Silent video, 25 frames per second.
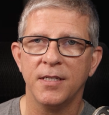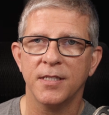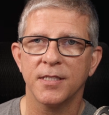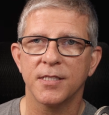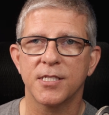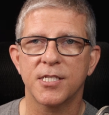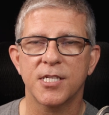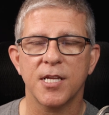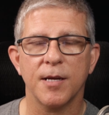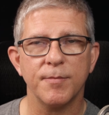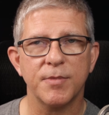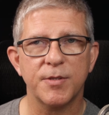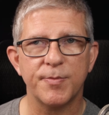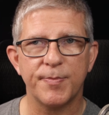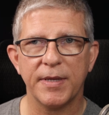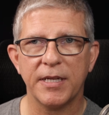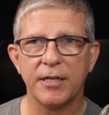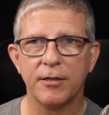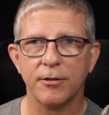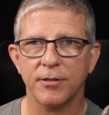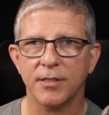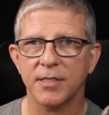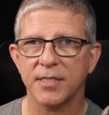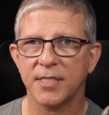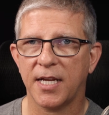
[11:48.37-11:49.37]
Some
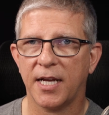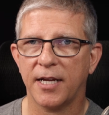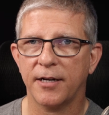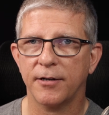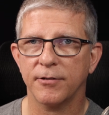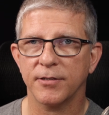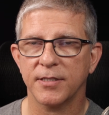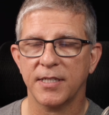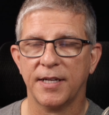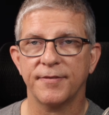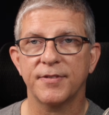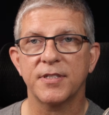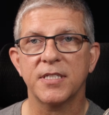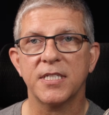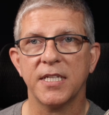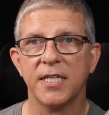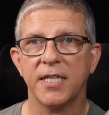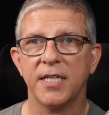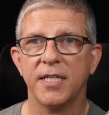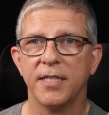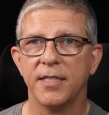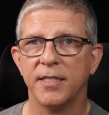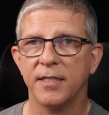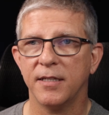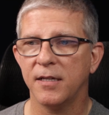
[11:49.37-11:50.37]
speaker designers I've
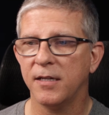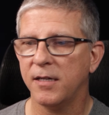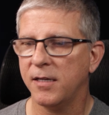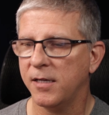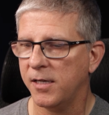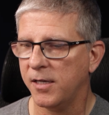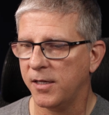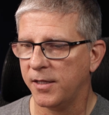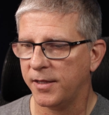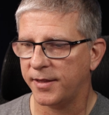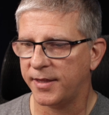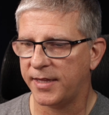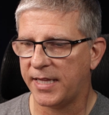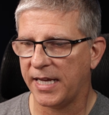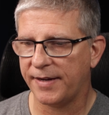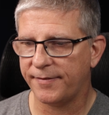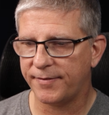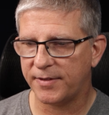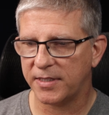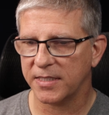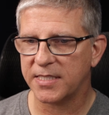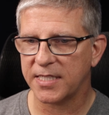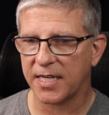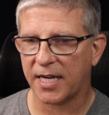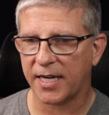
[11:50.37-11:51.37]
seen, they've
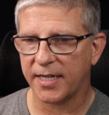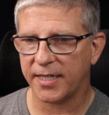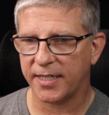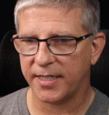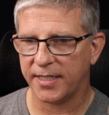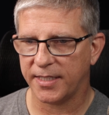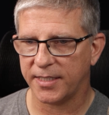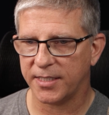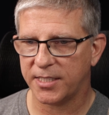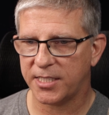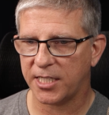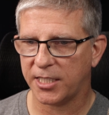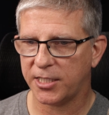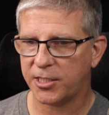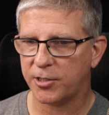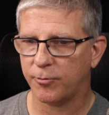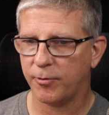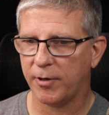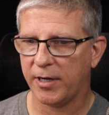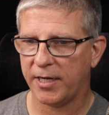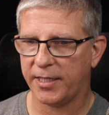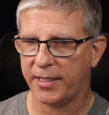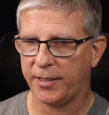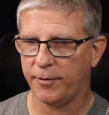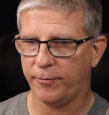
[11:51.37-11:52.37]
designed it in such a
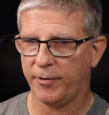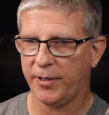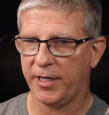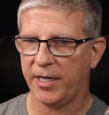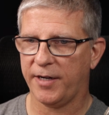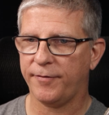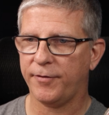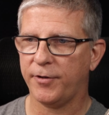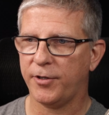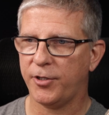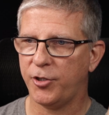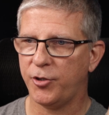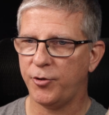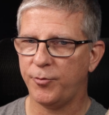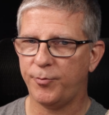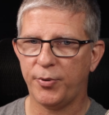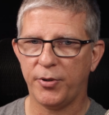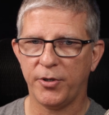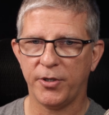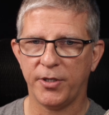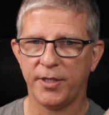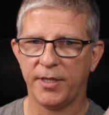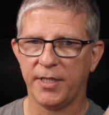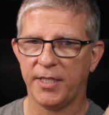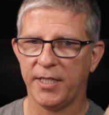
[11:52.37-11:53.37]
way that whenever you
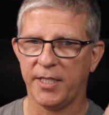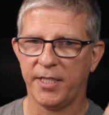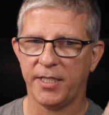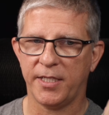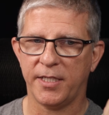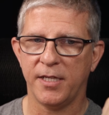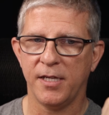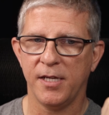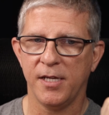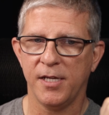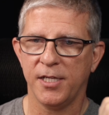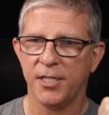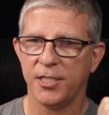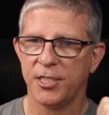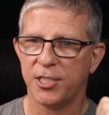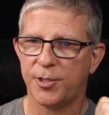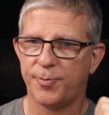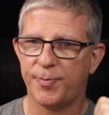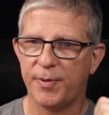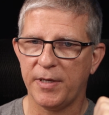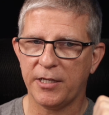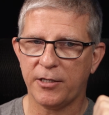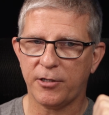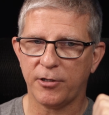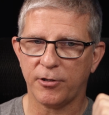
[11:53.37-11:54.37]
put the
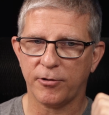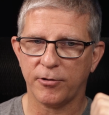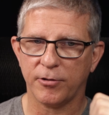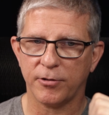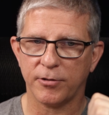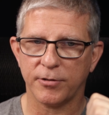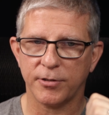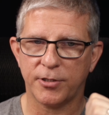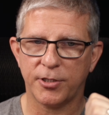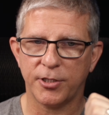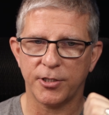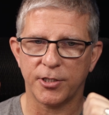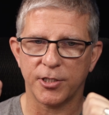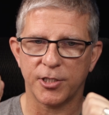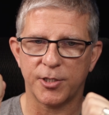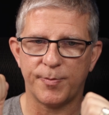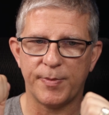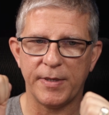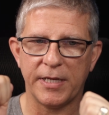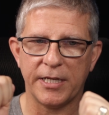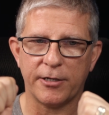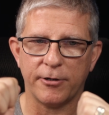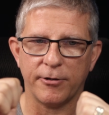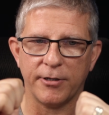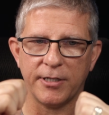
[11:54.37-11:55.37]
speaker grill to the
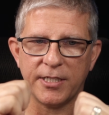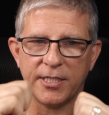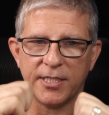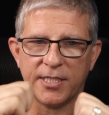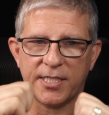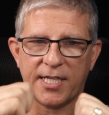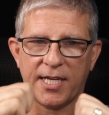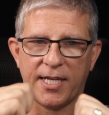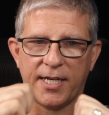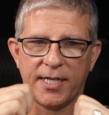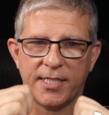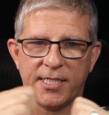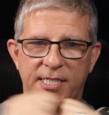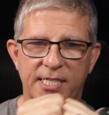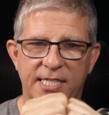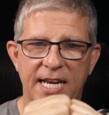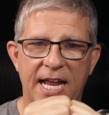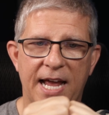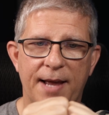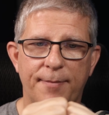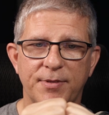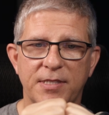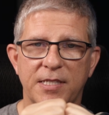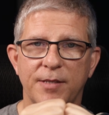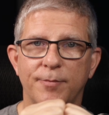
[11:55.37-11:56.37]
speaker, it just kind of
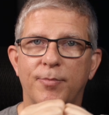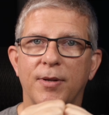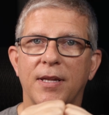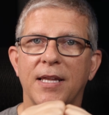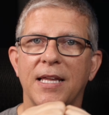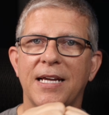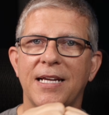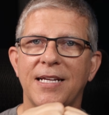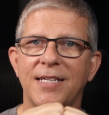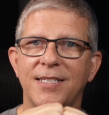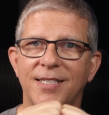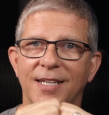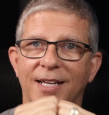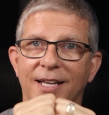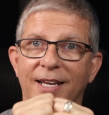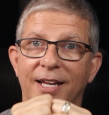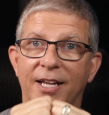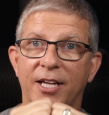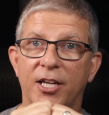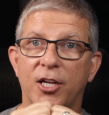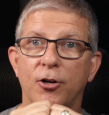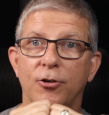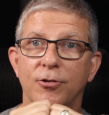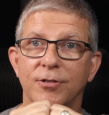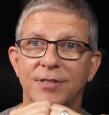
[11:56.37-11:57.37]
snaps in place and
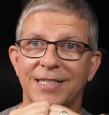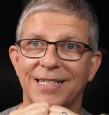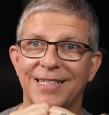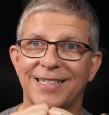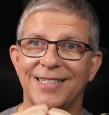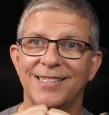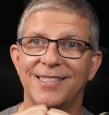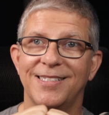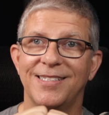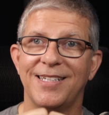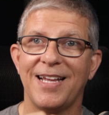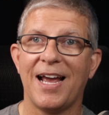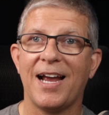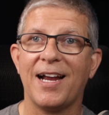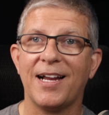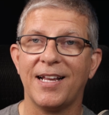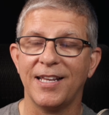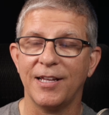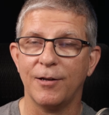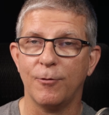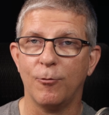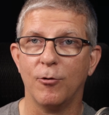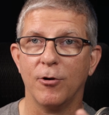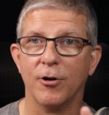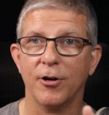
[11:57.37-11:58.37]
it goes
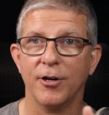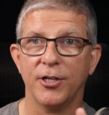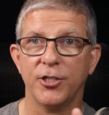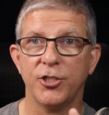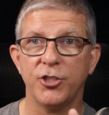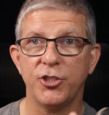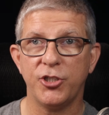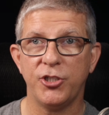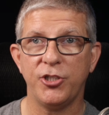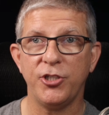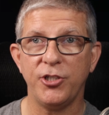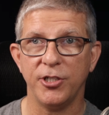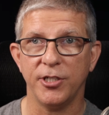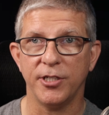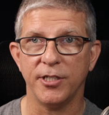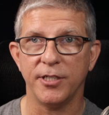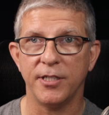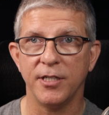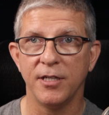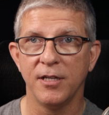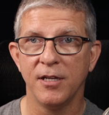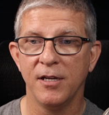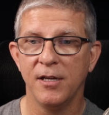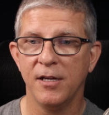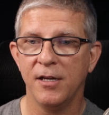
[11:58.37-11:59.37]
exactly where it
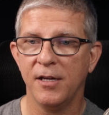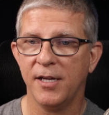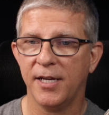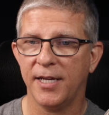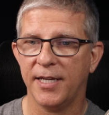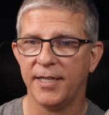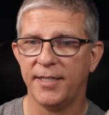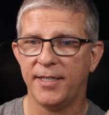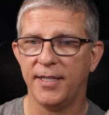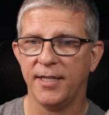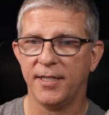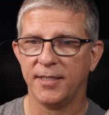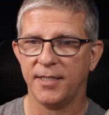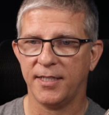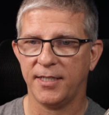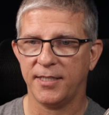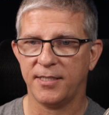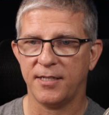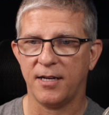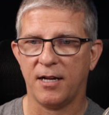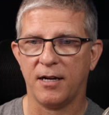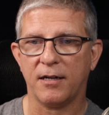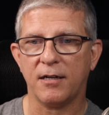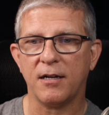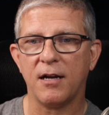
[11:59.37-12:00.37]
should.
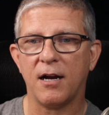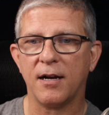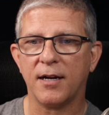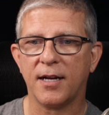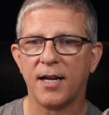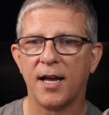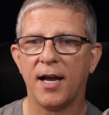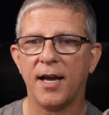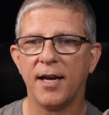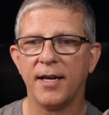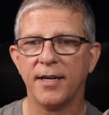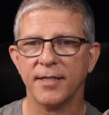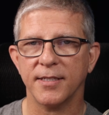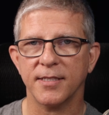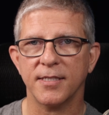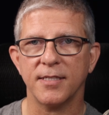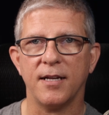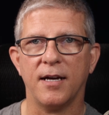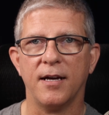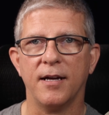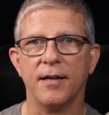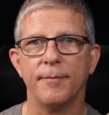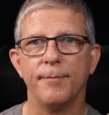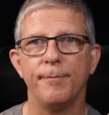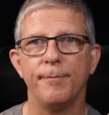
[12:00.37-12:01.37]
It's not cockeyed, it's not